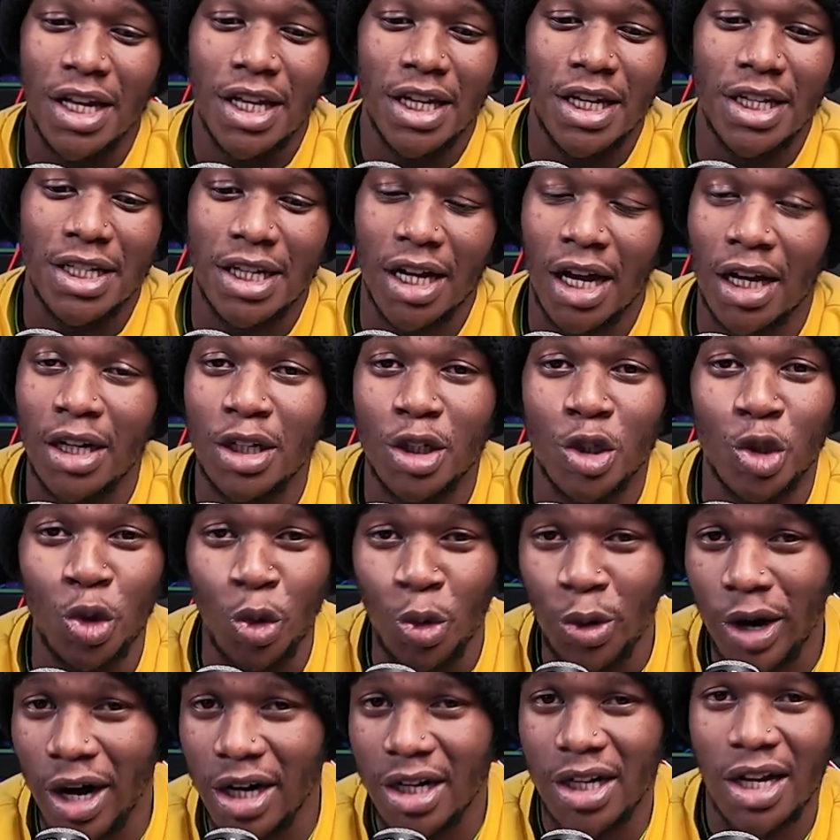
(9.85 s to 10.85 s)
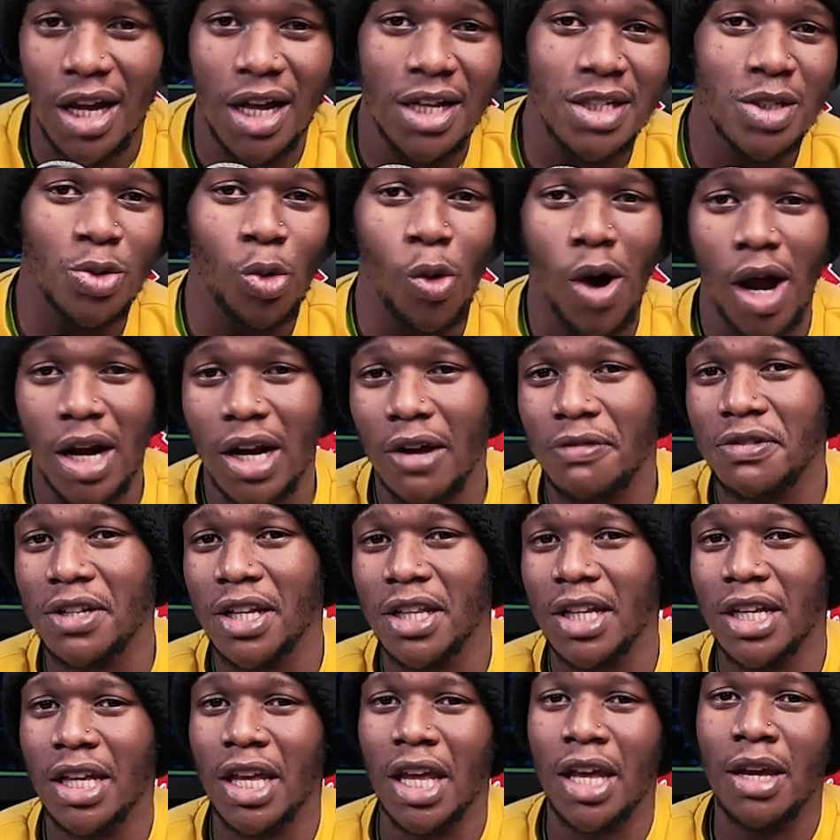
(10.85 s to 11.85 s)
It had two red cards, one after
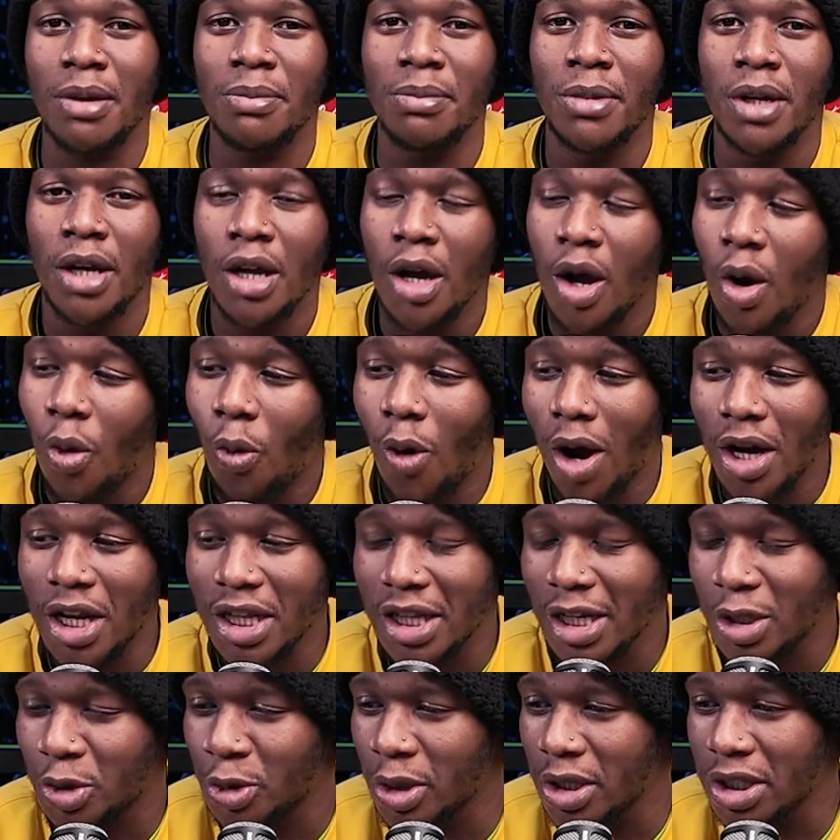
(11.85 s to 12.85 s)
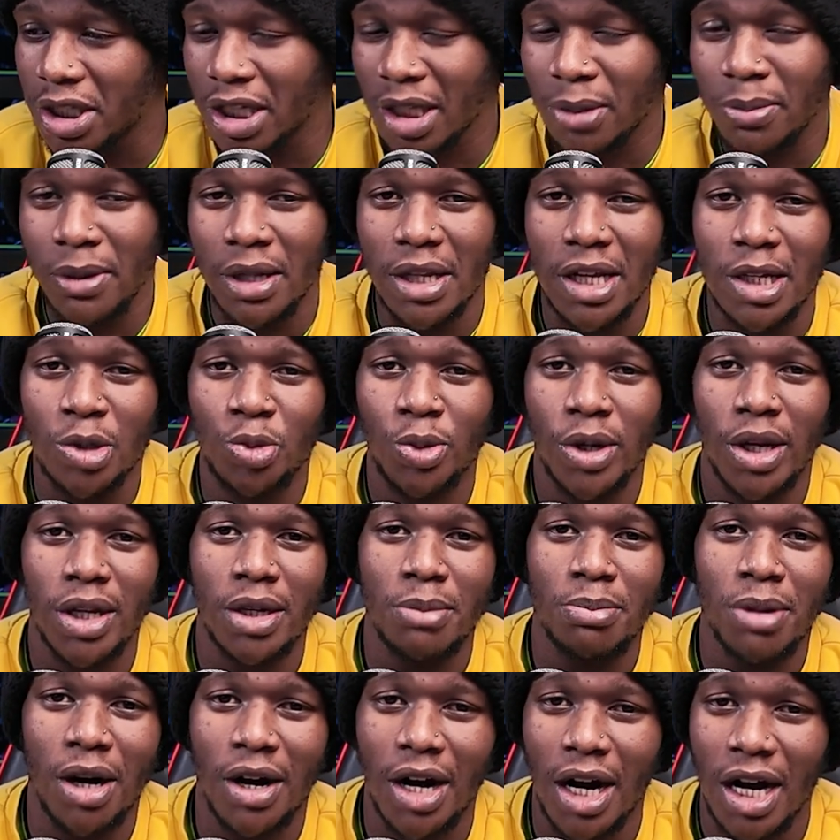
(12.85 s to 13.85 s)
the game, one in the 20th minute
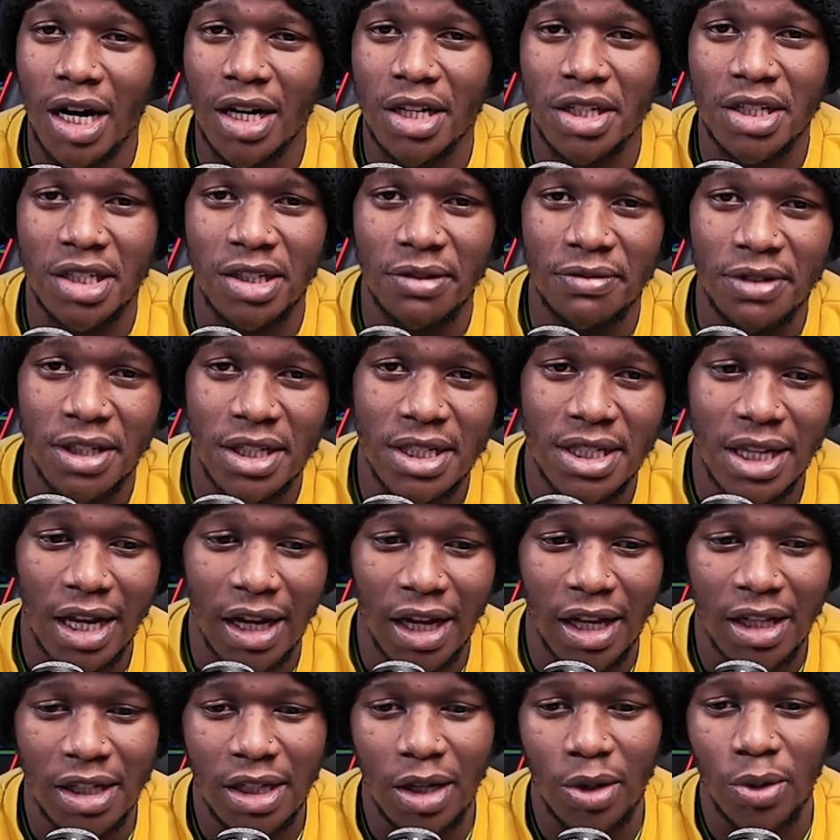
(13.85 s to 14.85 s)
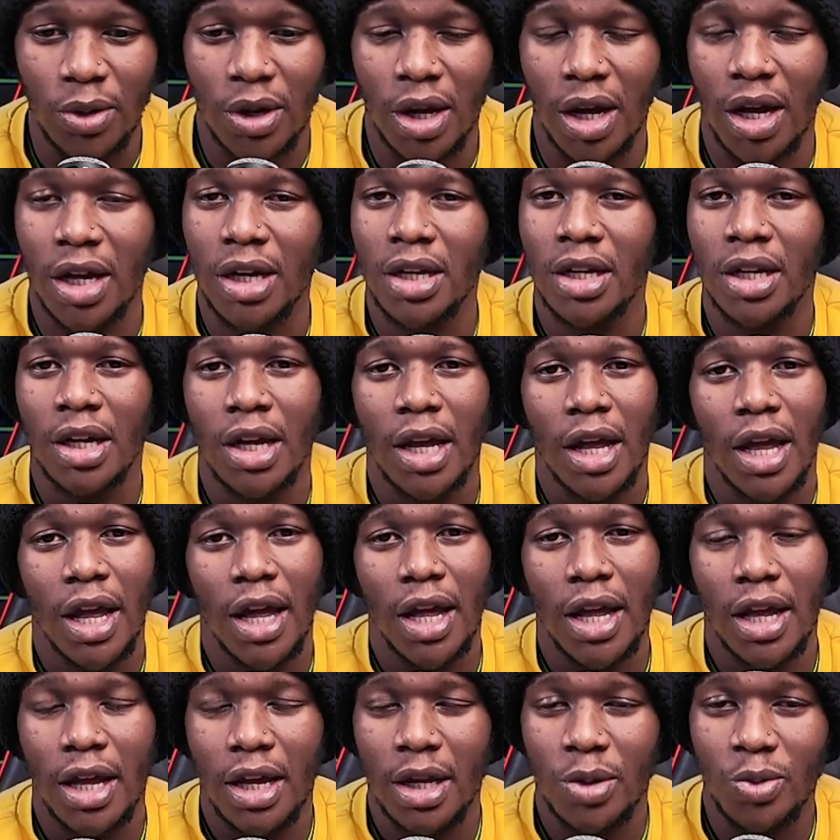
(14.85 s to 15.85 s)
when Barak received his second yellow card
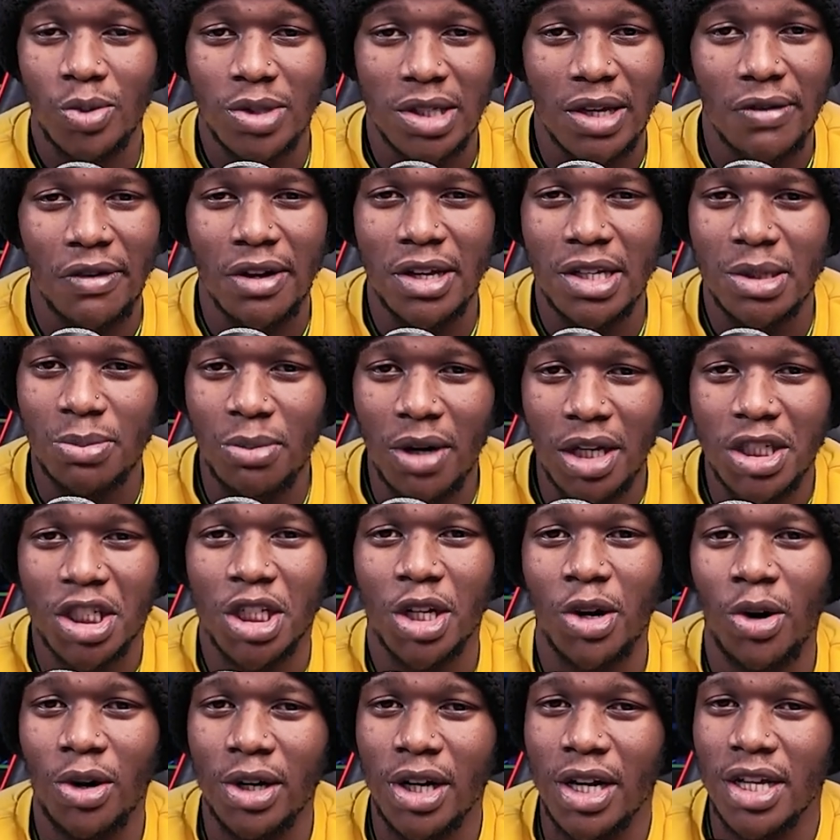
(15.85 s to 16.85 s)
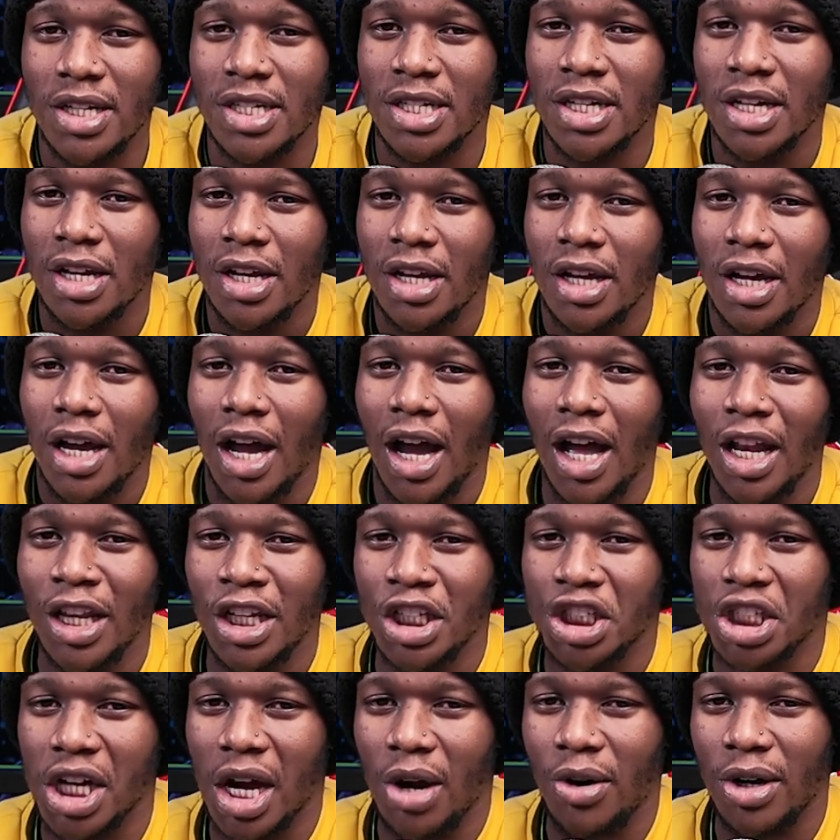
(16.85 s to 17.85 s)
and was given his marching orders,
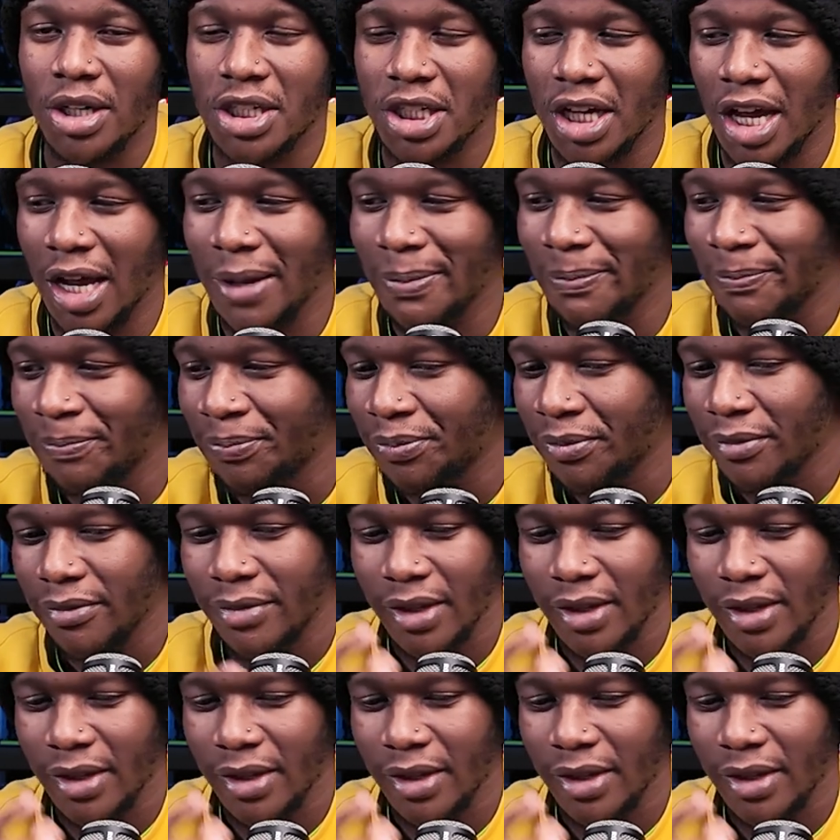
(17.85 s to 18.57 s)
early shower time.